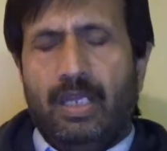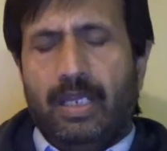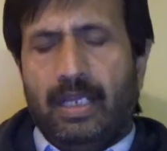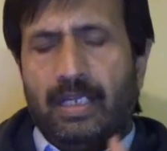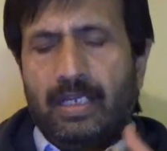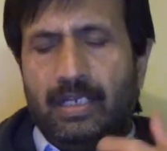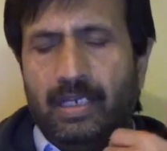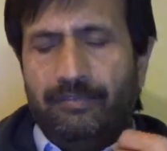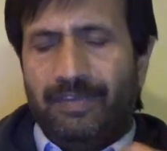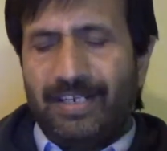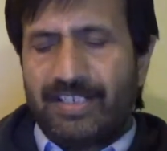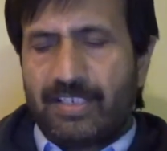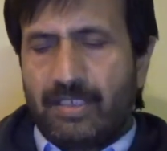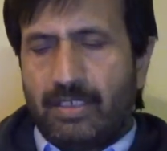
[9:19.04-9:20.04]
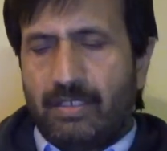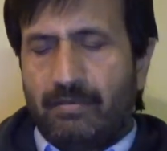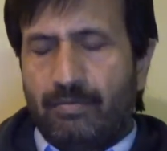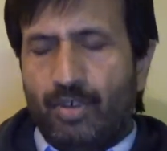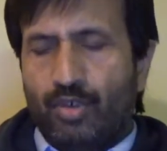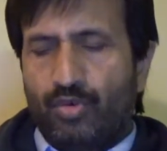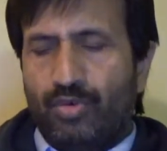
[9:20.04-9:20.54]
And if it's uh,
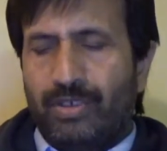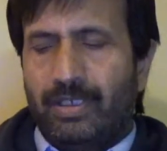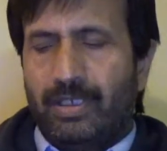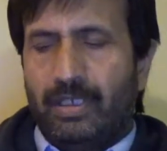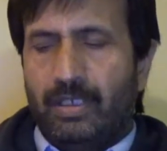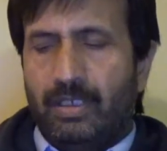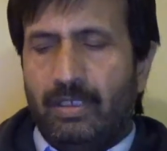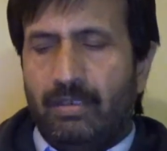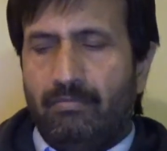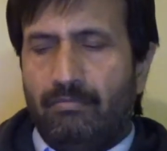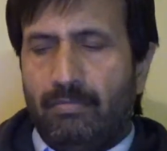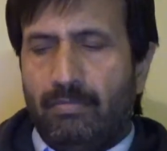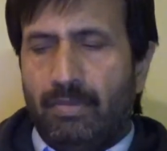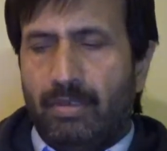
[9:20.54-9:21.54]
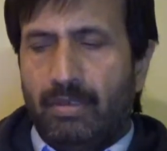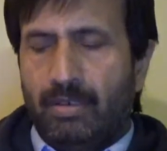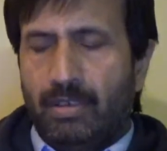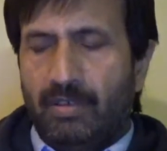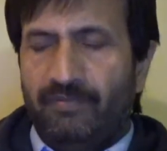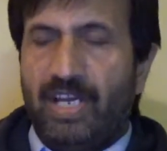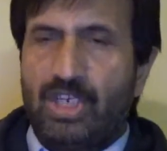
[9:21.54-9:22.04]
due to an uh,
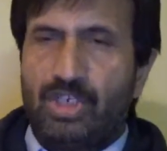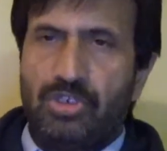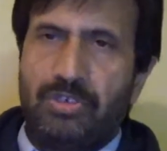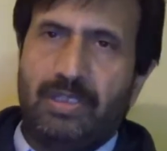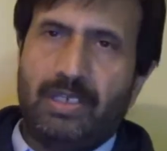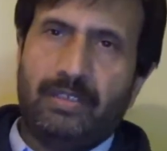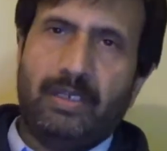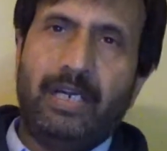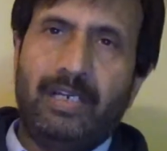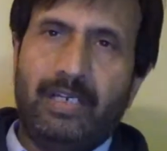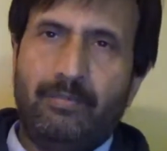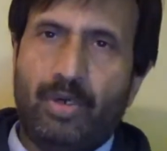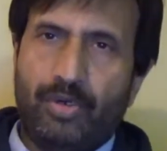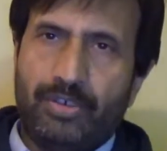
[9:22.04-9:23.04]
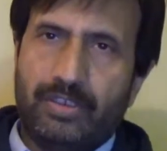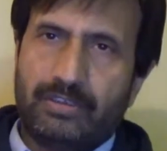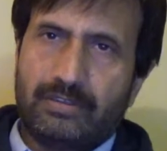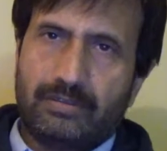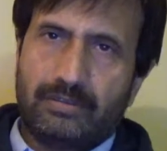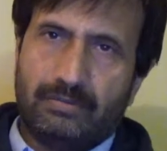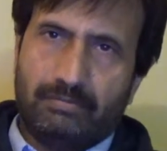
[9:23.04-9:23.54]
infection, then the
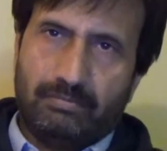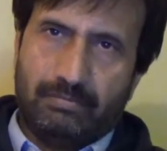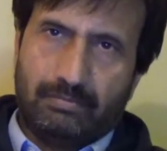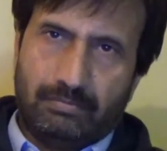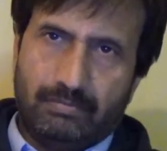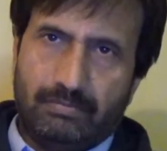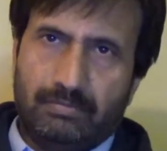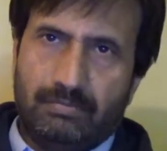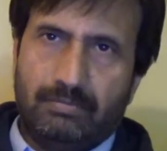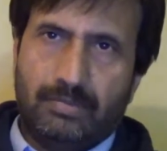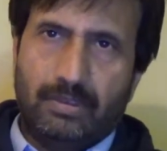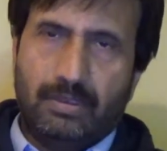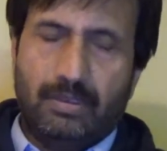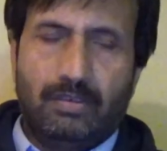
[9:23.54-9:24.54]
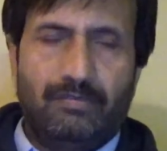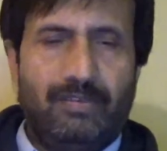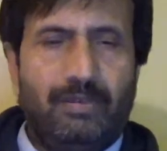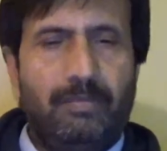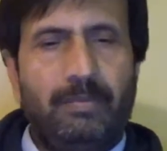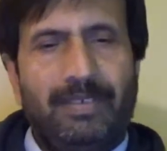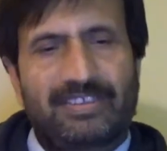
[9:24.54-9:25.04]
antibiotics
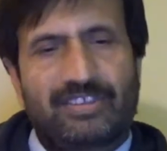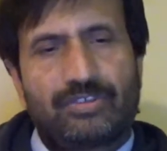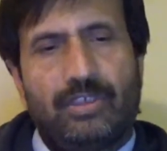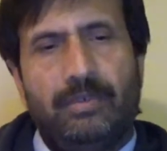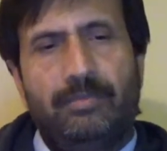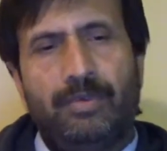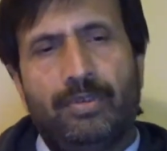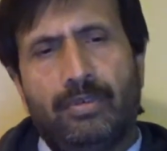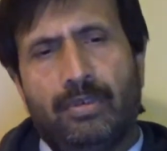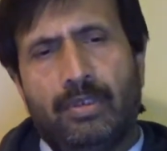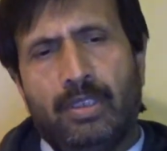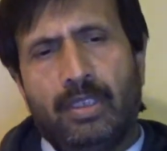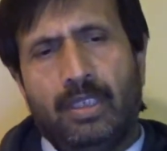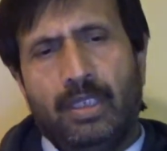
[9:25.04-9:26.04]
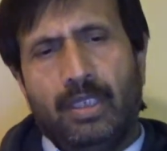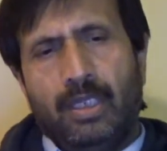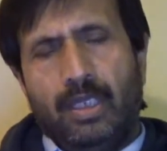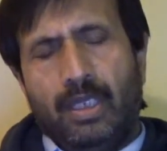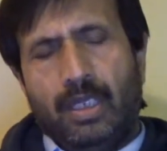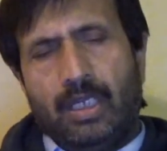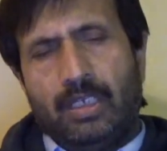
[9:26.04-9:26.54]
will be prescribed, you know.
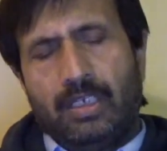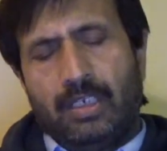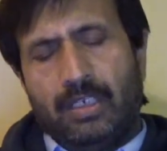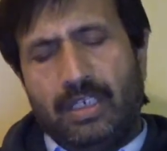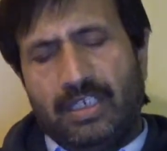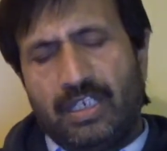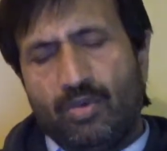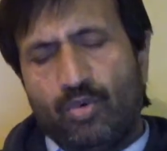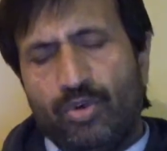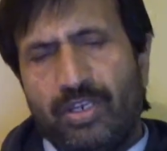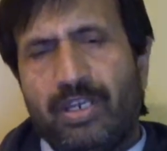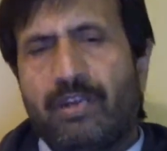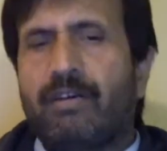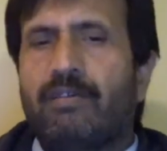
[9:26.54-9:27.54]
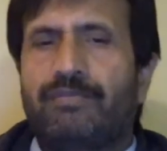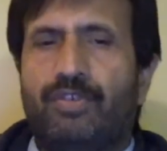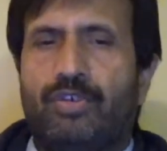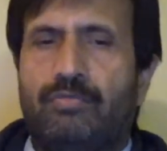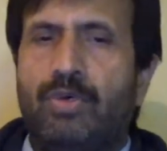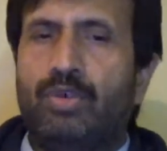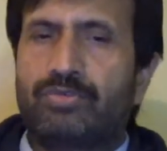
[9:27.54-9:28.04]
And uh, taking good care of
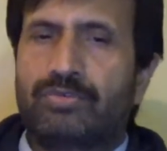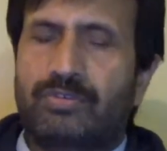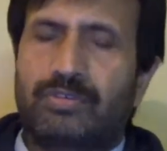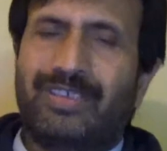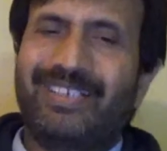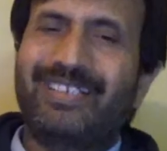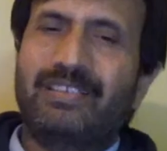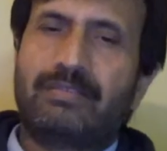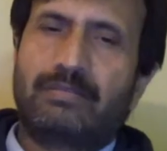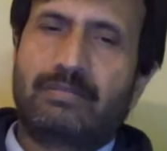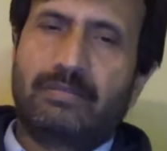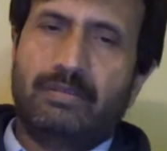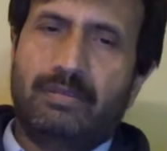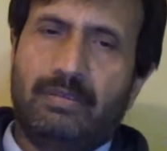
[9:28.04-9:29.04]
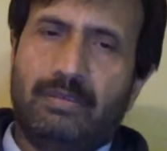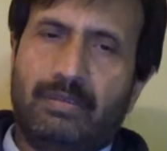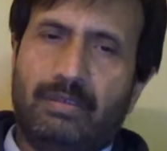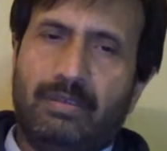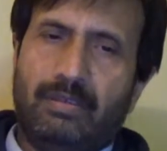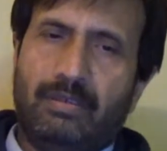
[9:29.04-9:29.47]
your mouth, teeth uh,